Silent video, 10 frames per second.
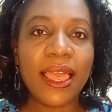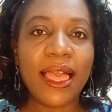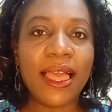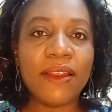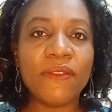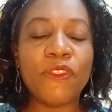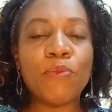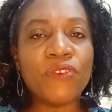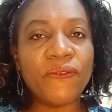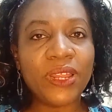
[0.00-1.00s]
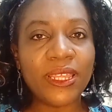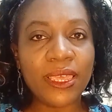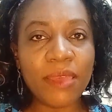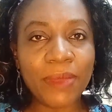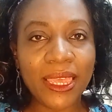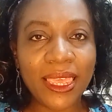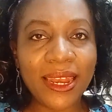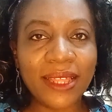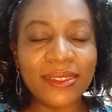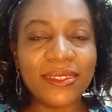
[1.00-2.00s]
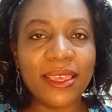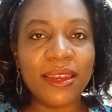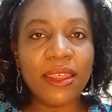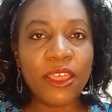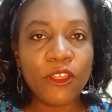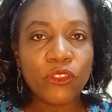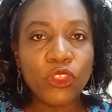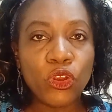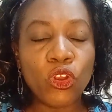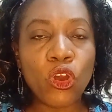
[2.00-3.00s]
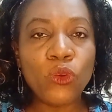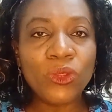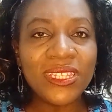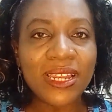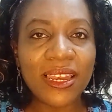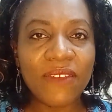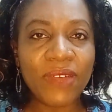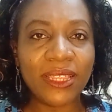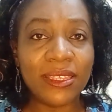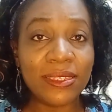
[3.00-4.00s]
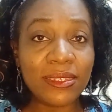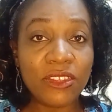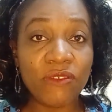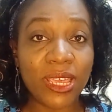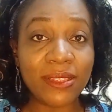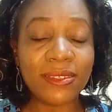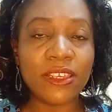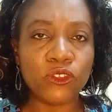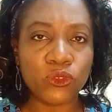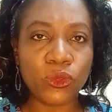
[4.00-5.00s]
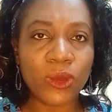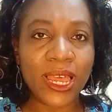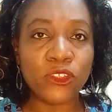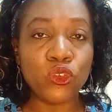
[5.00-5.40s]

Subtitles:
And the prophet came again and said, the Lord will deliver these Syrians into your hand.